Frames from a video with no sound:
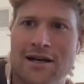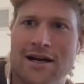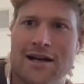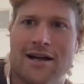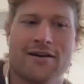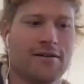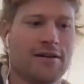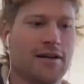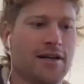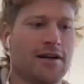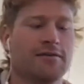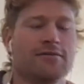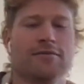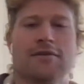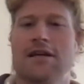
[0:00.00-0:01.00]

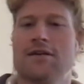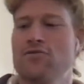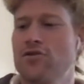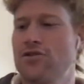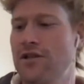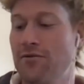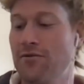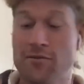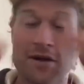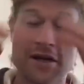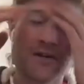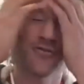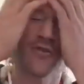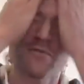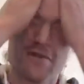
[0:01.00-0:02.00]
know. It would have been
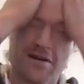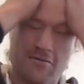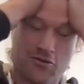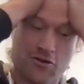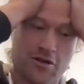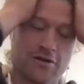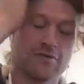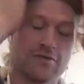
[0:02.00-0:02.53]
a dream come true.